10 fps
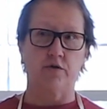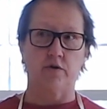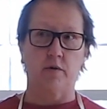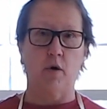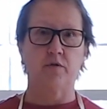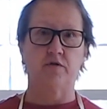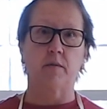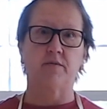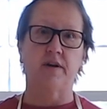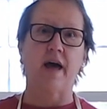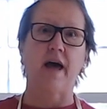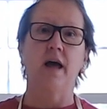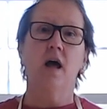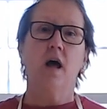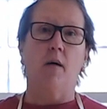post up today
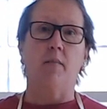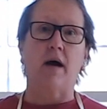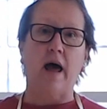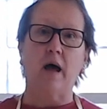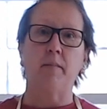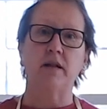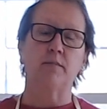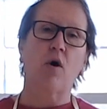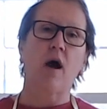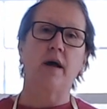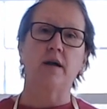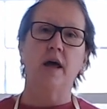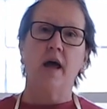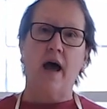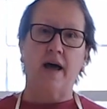about how to make the brine,
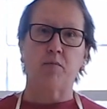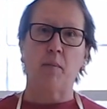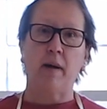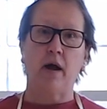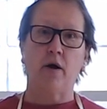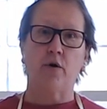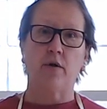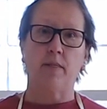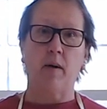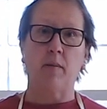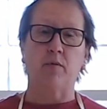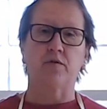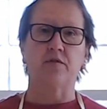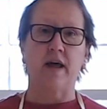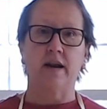how to prepare the
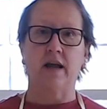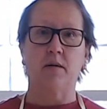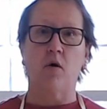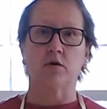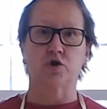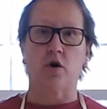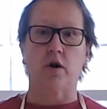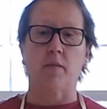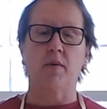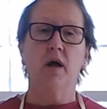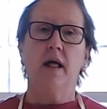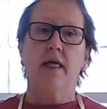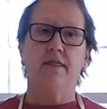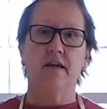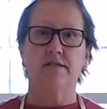peppers, and how to get them all jarred up.
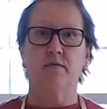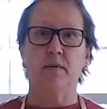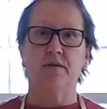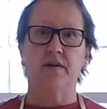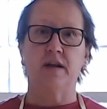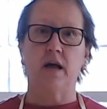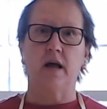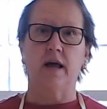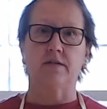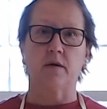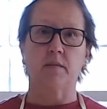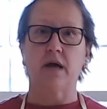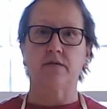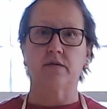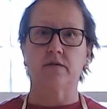These have been sitting, in some
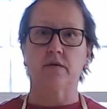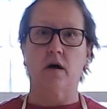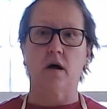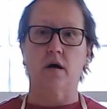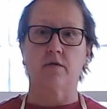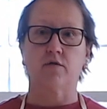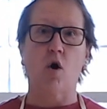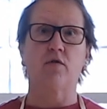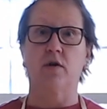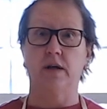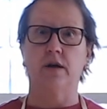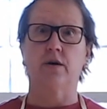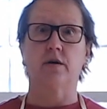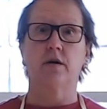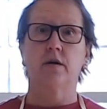cases, for over a year.